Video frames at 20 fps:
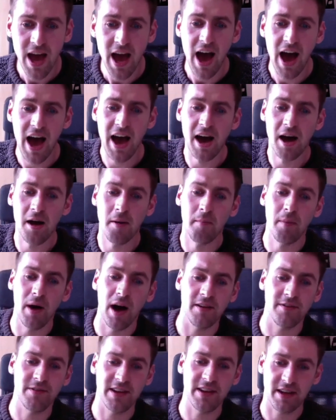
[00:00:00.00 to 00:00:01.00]
But I
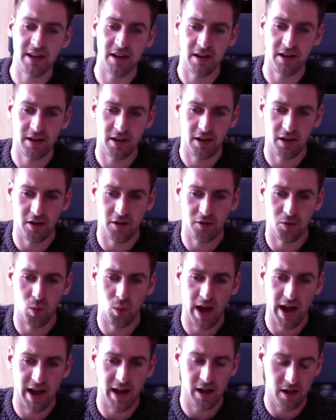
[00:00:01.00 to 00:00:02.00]
think as
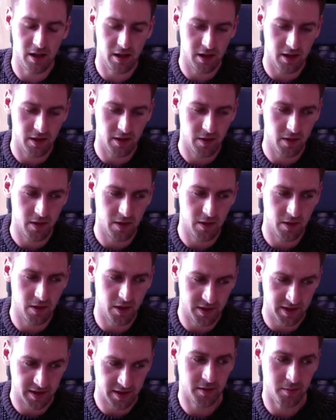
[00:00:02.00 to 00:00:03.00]
well that
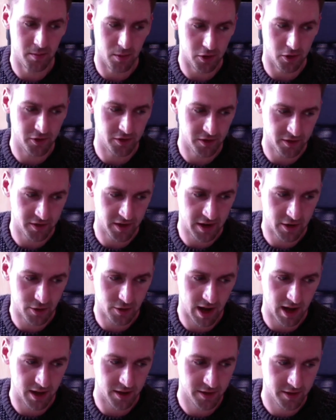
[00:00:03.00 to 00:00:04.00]
this emergency
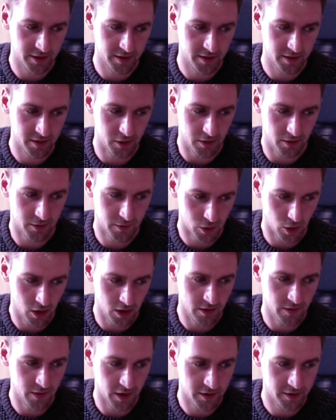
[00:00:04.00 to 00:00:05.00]
grant, for all
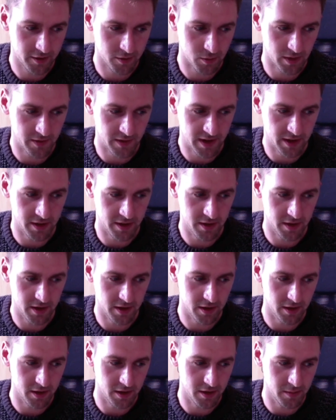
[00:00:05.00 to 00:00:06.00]
of us within
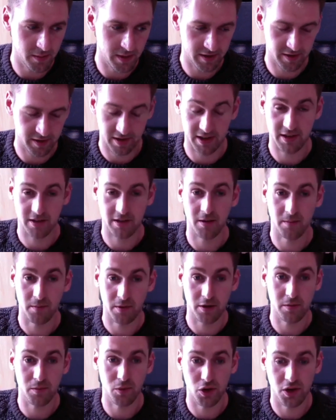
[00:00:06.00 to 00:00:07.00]
the basic income
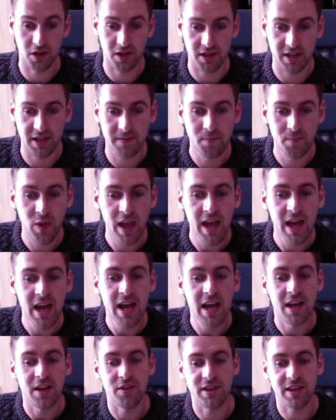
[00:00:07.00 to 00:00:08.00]
community,
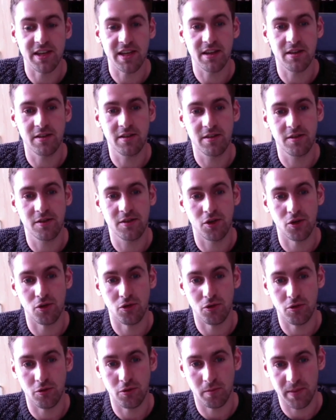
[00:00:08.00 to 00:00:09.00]
needs
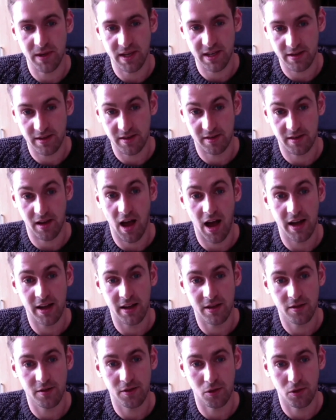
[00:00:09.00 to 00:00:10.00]
to be
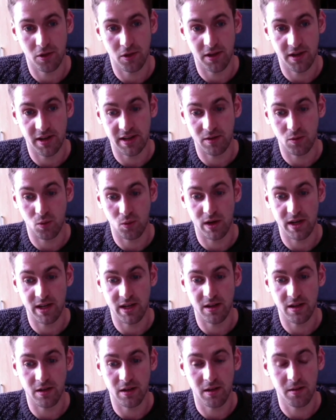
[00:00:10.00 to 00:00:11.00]
designed so that it
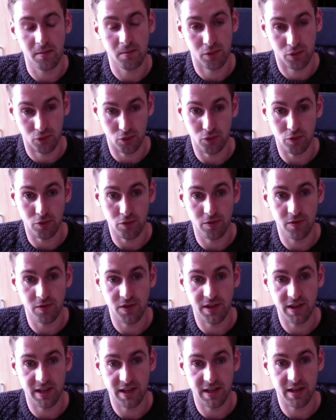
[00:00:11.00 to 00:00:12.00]
will prove
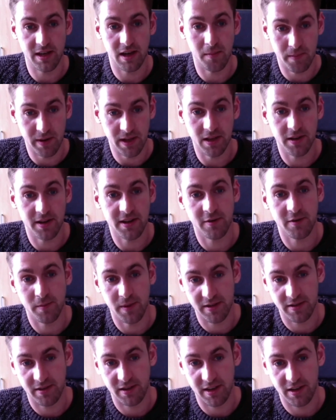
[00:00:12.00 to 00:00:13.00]
the ability of
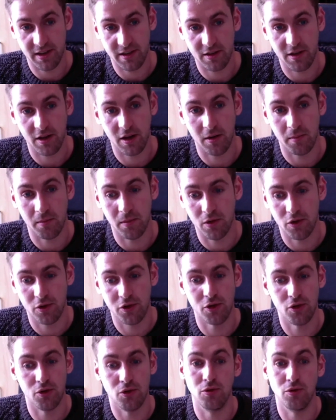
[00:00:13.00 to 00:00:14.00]
basic income
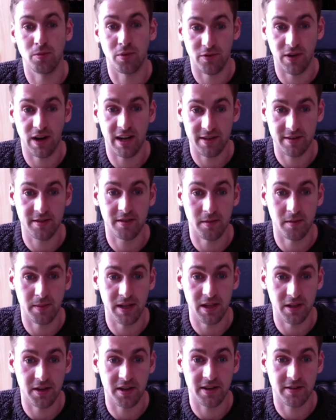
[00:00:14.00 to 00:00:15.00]
to provide
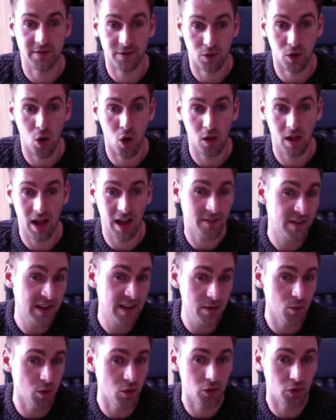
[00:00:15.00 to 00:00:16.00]
stability for all. I think
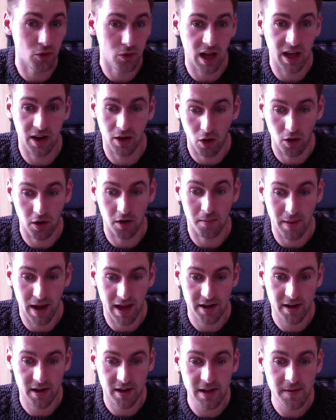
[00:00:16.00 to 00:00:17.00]
it will do that
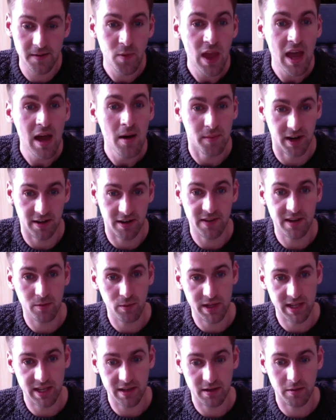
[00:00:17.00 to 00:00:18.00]
automatically, but I think we
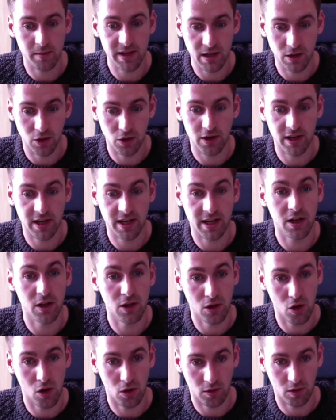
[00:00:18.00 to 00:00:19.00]
need to be looking
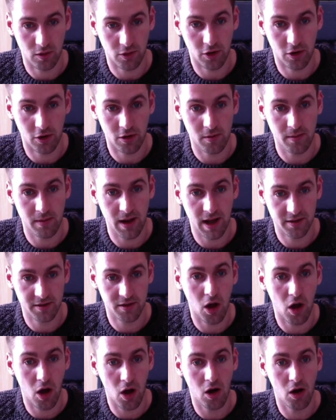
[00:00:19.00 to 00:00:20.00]
long term as to
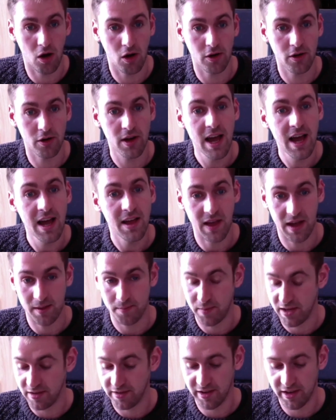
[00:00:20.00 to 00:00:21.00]
how that
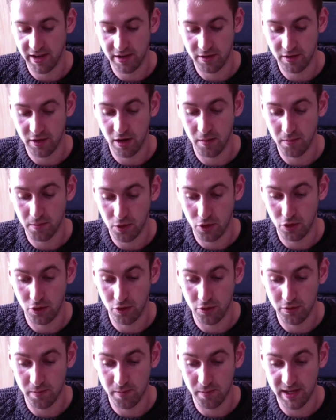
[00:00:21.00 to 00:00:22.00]
basic income
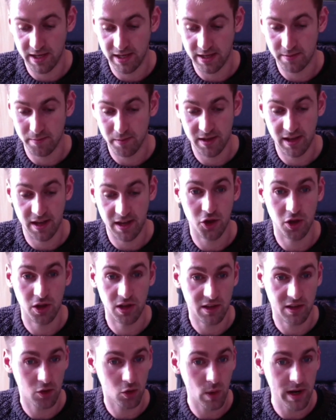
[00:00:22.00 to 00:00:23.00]
could be potentially
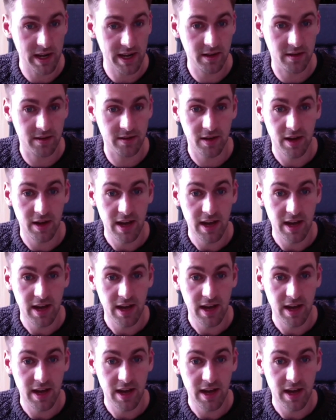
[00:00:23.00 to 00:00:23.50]
tweaked,